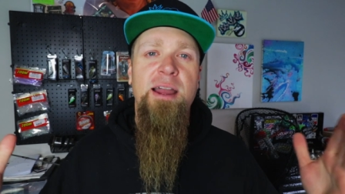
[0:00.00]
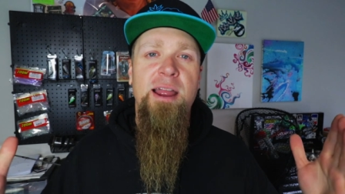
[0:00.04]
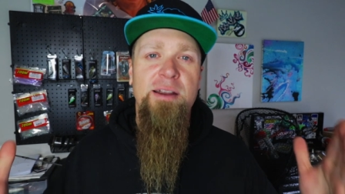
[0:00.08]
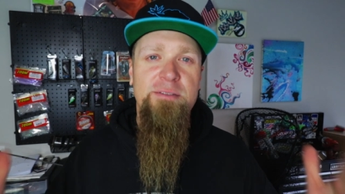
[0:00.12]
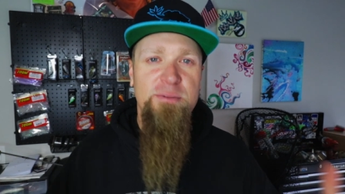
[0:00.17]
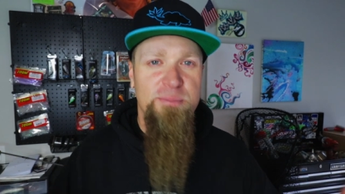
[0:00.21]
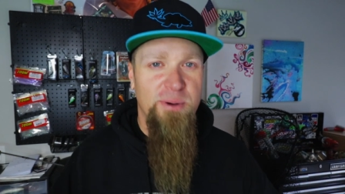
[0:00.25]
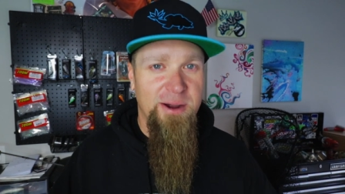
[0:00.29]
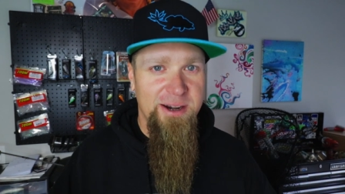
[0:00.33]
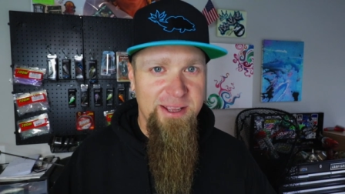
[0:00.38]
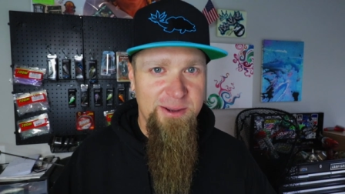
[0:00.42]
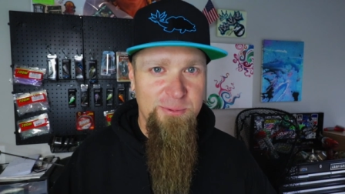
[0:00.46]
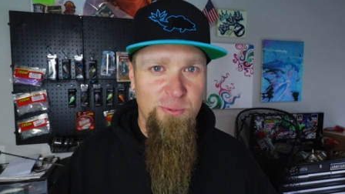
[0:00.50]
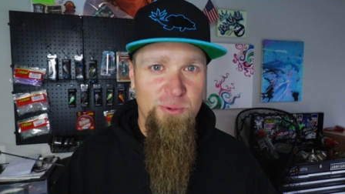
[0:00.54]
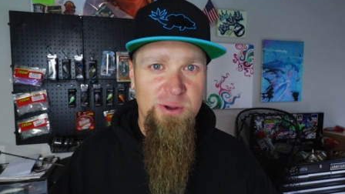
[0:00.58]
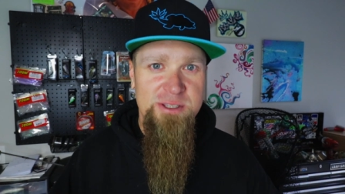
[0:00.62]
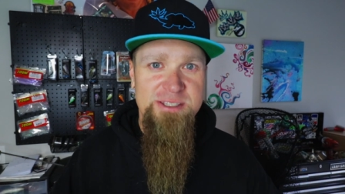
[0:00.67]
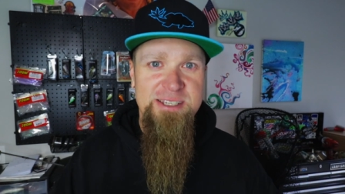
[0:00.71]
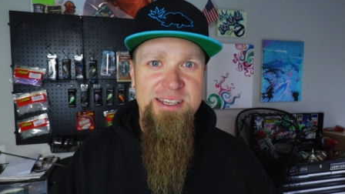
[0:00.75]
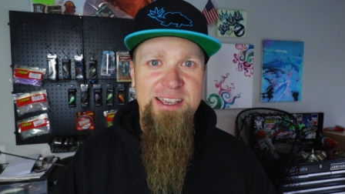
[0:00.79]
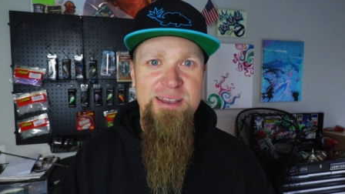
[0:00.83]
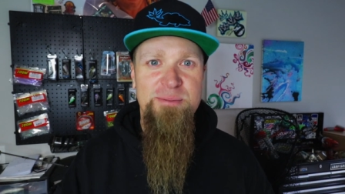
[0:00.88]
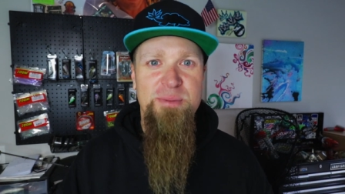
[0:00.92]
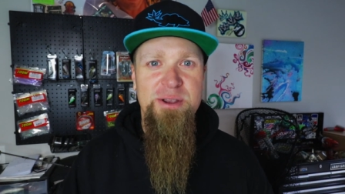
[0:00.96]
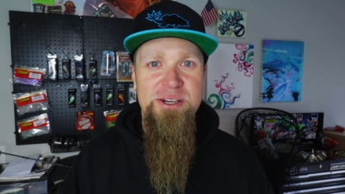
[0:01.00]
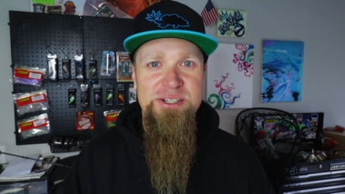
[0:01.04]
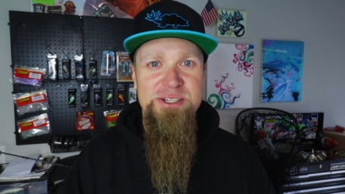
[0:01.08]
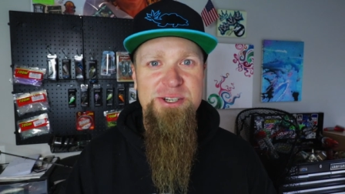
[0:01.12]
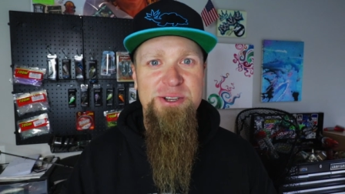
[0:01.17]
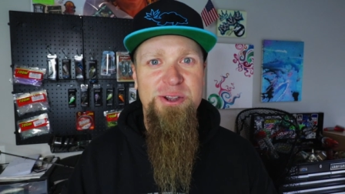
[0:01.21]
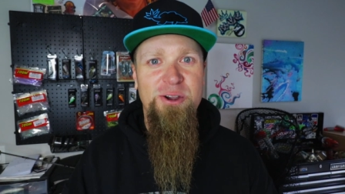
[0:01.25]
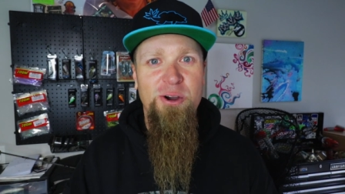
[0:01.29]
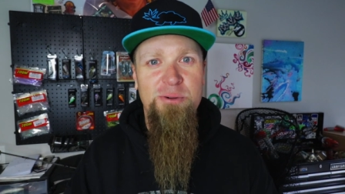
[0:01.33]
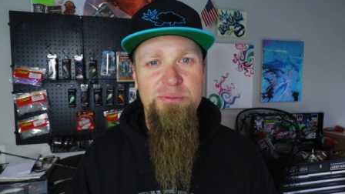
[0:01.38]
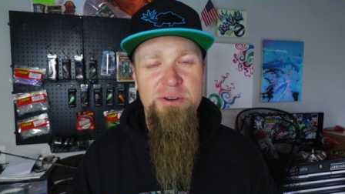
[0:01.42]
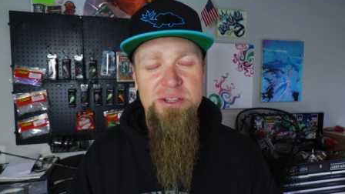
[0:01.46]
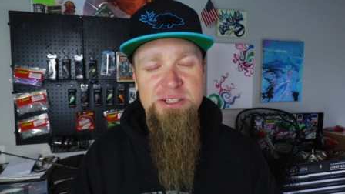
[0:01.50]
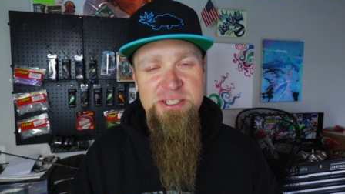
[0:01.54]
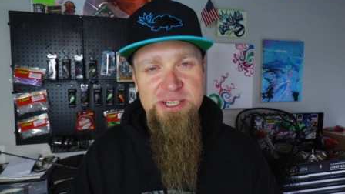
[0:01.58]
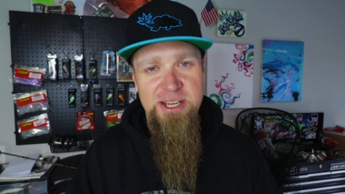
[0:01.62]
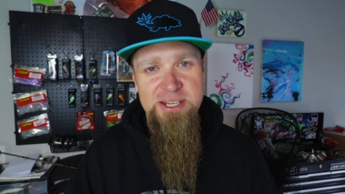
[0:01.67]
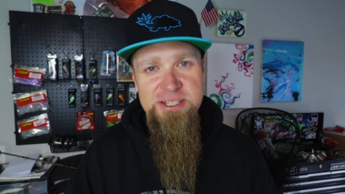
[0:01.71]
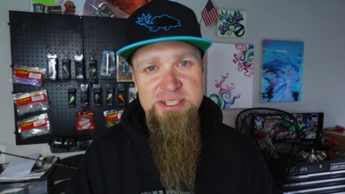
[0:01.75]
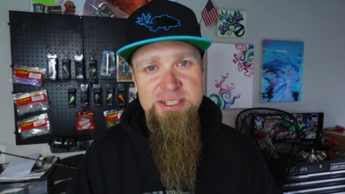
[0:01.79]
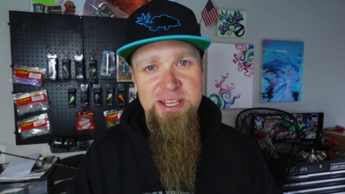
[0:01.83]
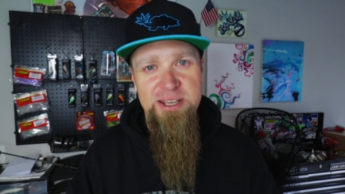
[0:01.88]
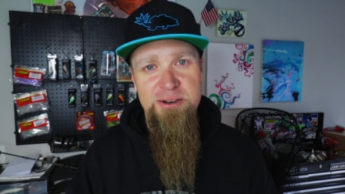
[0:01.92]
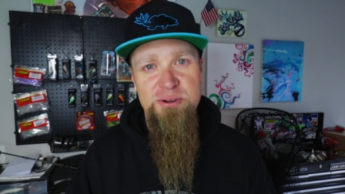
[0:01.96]
everybody, once again, make sure you go over to
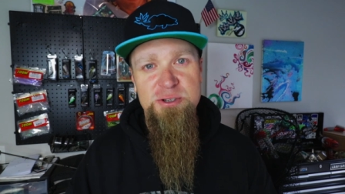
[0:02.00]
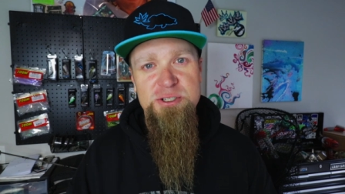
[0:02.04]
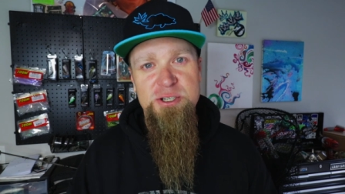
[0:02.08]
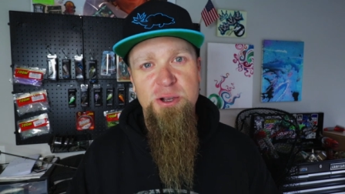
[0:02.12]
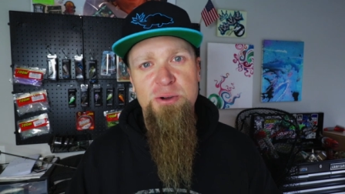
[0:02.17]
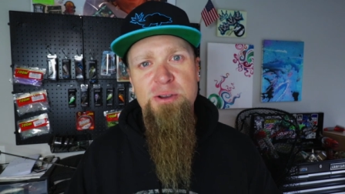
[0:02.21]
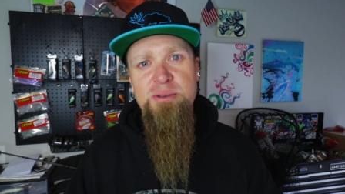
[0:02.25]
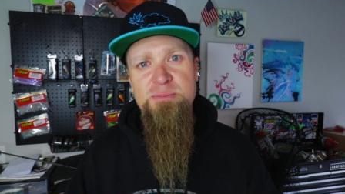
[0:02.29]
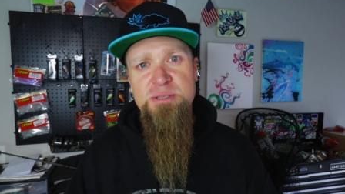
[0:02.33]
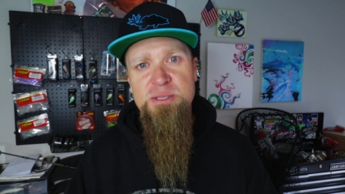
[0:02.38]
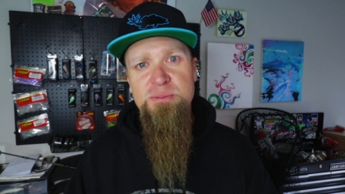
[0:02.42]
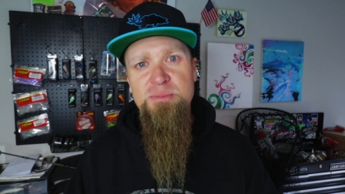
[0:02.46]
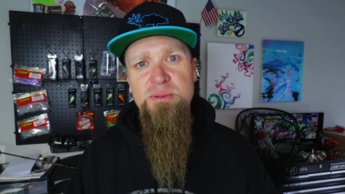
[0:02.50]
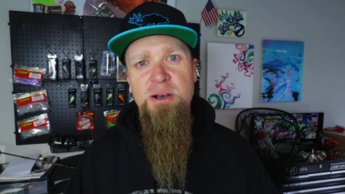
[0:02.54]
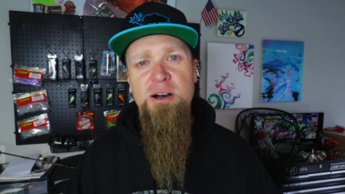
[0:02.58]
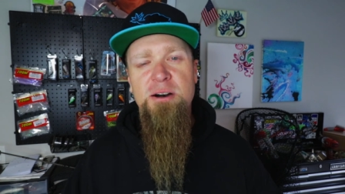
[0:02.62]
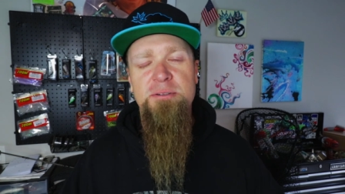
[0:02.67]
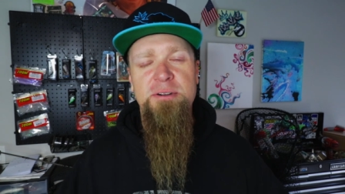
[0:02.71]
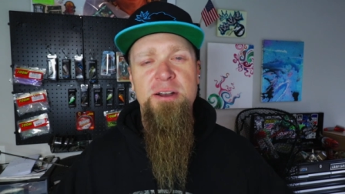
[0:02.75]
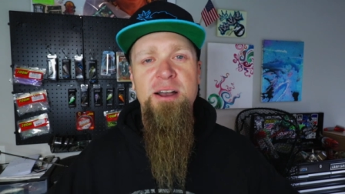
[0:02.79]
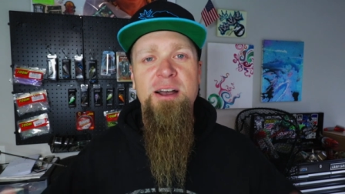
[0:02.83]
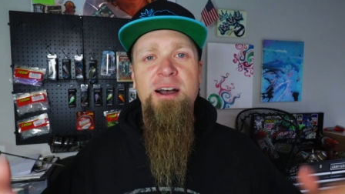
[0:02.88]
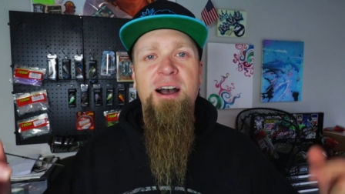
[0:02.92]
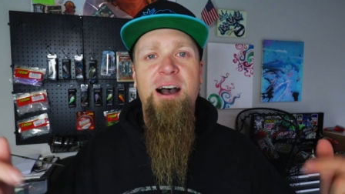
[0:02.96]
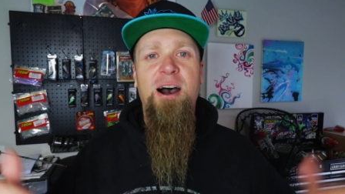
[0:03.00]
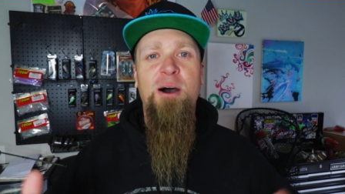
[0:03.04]
Jay's channel, show him some love.